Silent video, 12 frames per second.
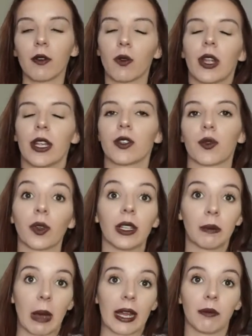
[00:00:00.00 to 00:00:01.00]
is
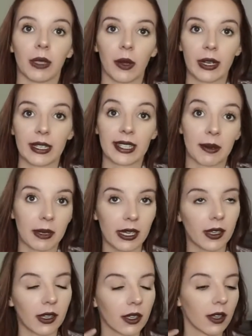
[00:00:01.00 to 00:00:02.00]
really mind-blowing to
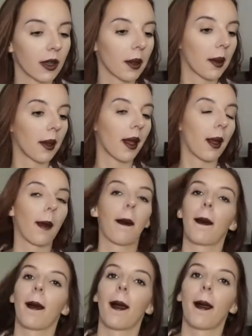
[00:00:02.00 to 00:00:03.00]
me,
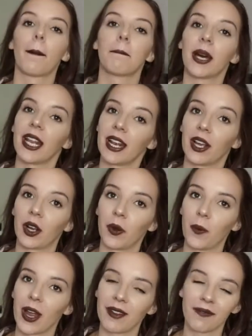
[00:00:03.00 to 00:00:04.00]
but in a
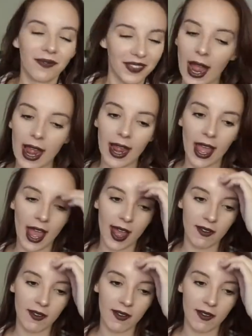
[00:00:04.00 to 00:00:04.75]
good way. I have